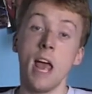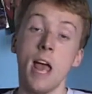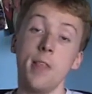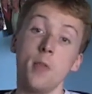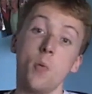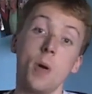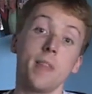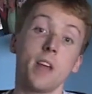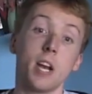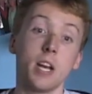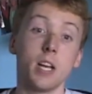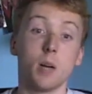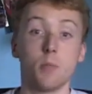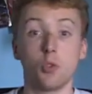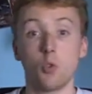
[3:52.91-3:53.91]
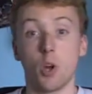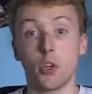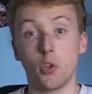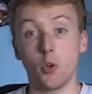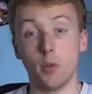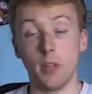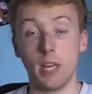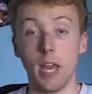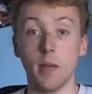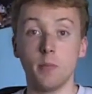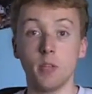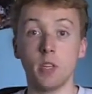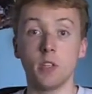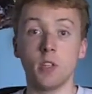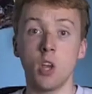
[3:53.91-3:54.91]
and the way that I ended up structuring the
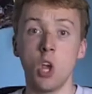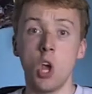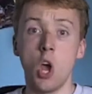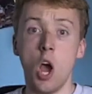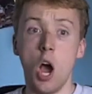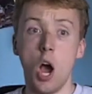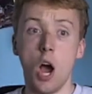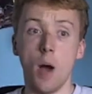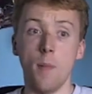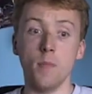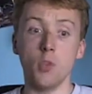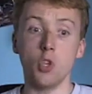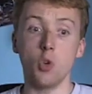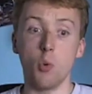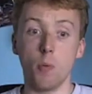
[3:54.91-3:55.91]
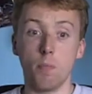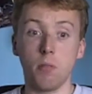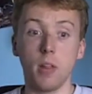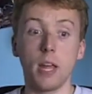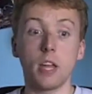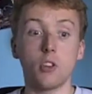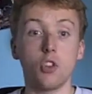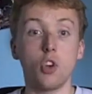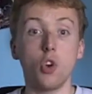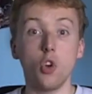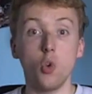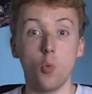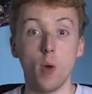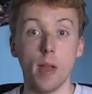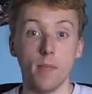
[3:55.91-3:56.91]
games is you would play until
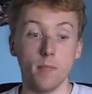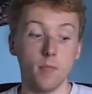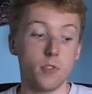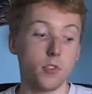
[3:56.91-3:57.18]
you win.